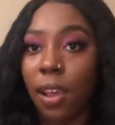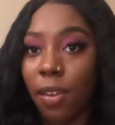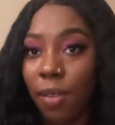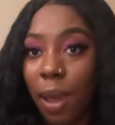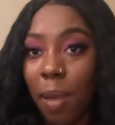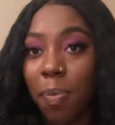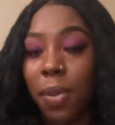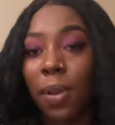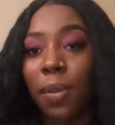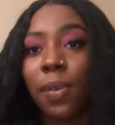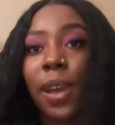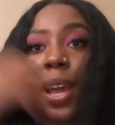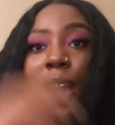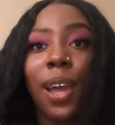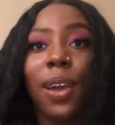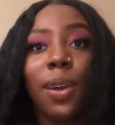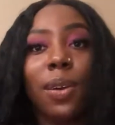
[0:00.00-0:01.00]
Wrap it
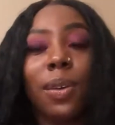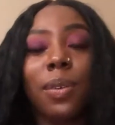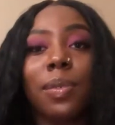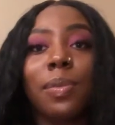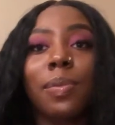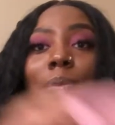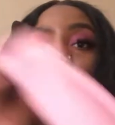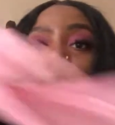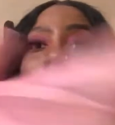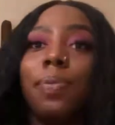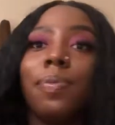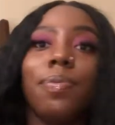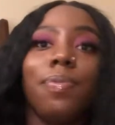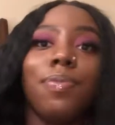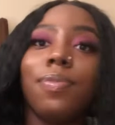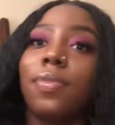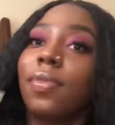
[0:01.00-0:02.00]
around.
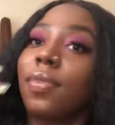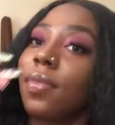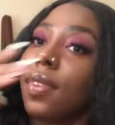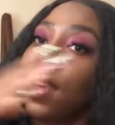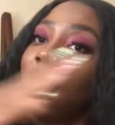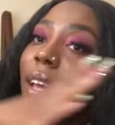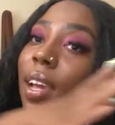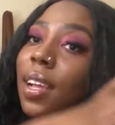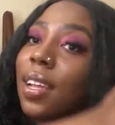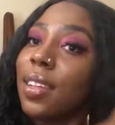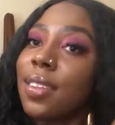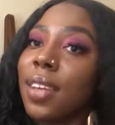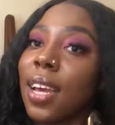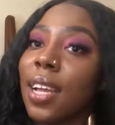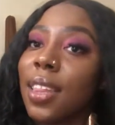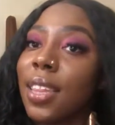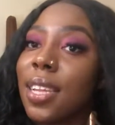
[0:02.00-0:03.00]

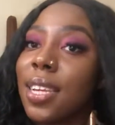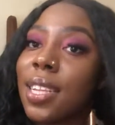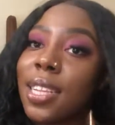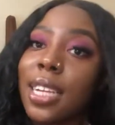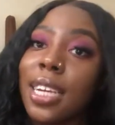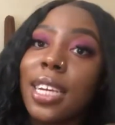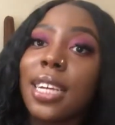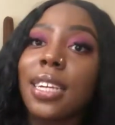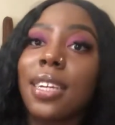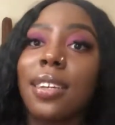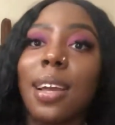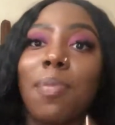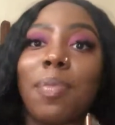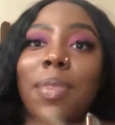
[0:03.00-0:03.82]
Tuck this shit.